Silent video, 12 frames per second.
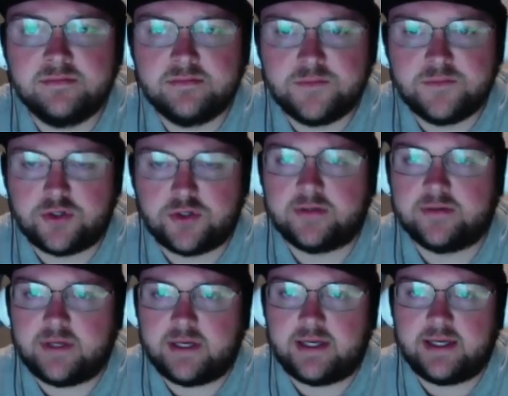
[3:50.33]
Sure.
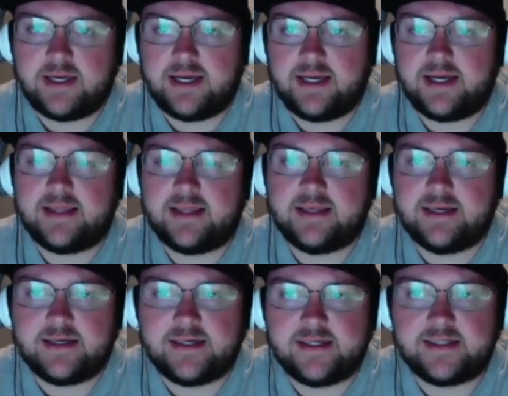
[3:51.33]
I
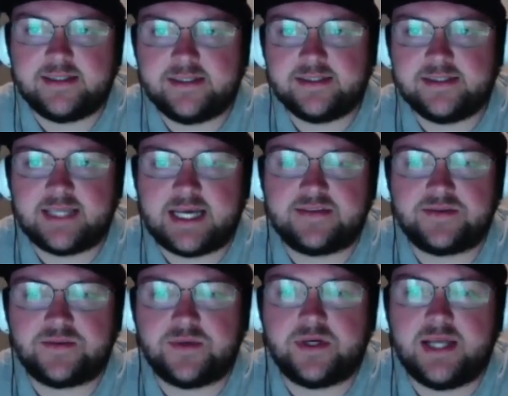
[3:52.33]
think that's
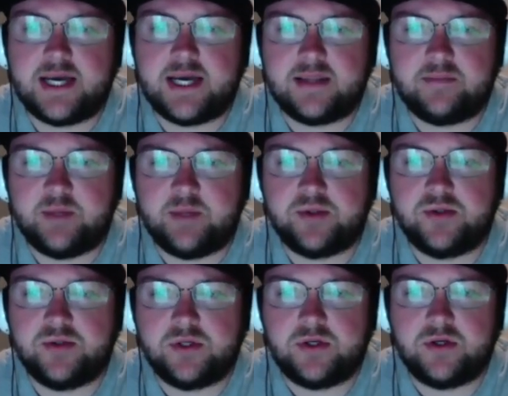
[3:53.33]
where a lot of the people
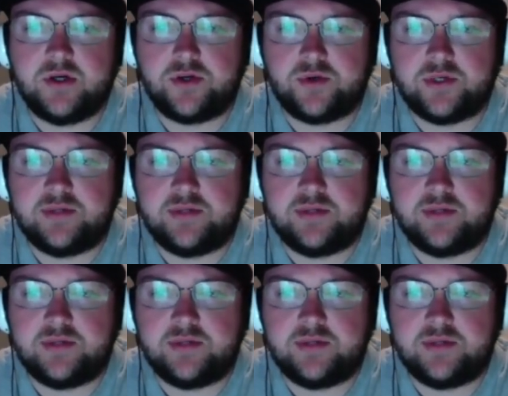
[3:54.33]
who agree with